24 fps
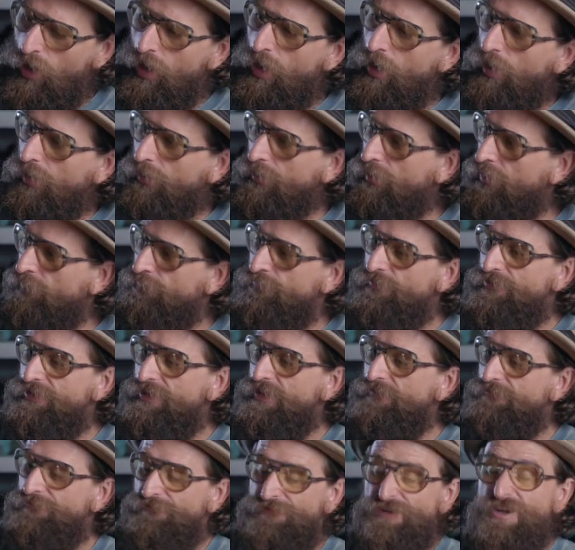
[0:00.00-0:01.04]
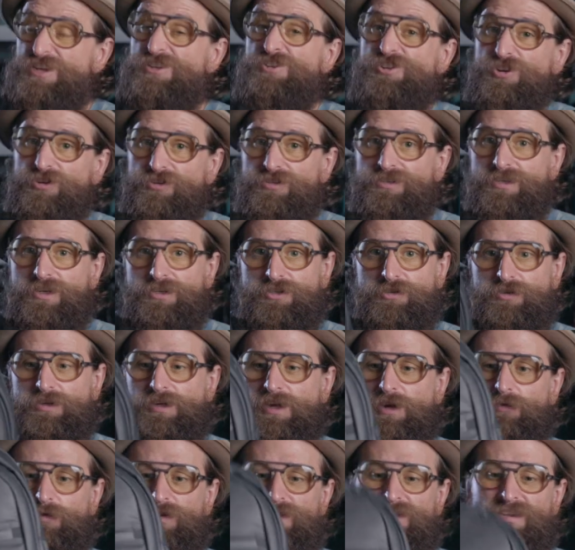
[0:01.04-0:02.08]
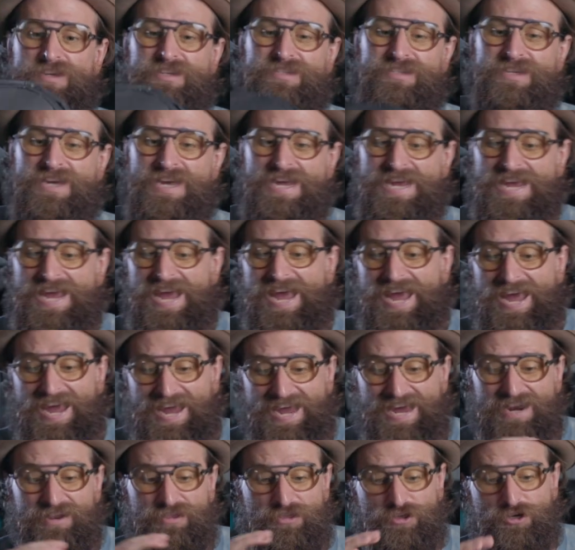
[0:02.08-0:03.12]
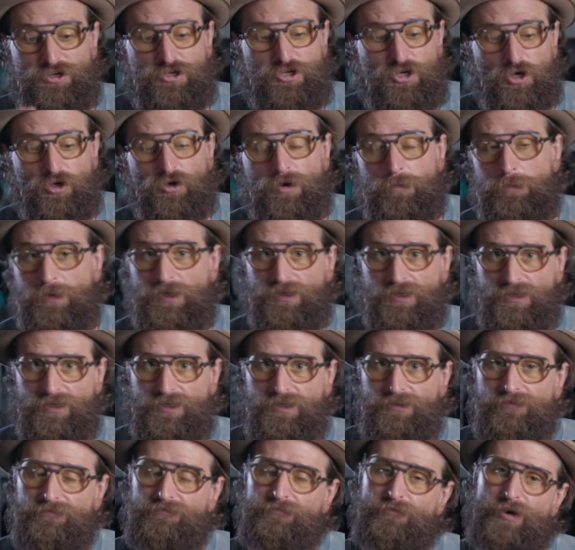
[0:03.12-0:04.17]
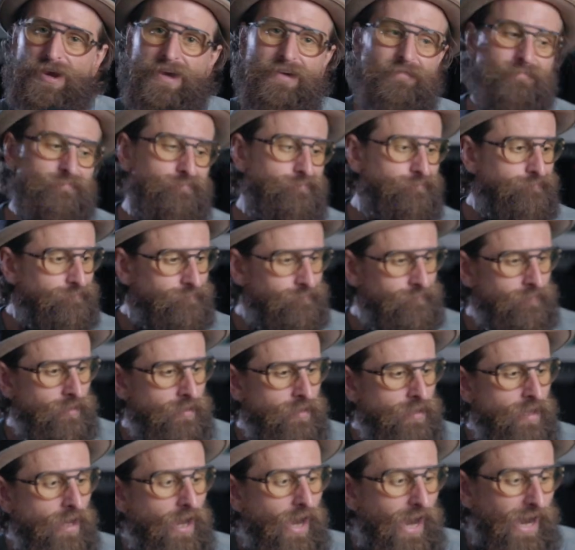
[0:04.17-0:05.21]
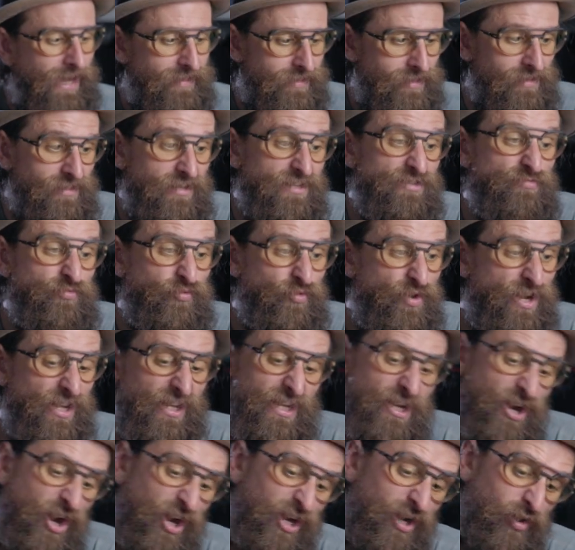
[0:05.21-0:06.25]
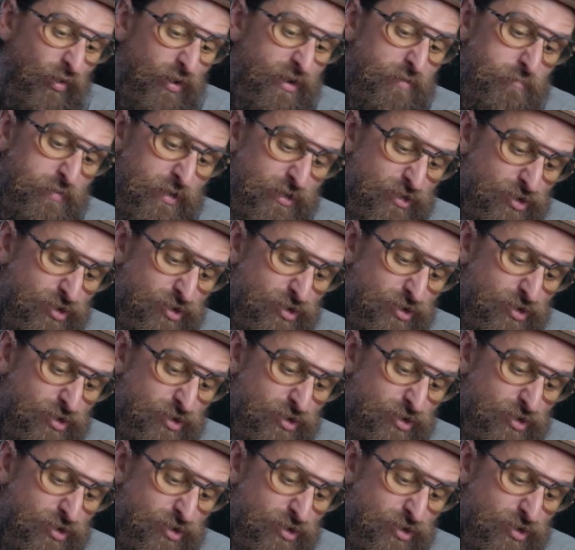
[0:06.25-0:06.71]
all of the features that you get with this and the durability, right? I think these really are going to be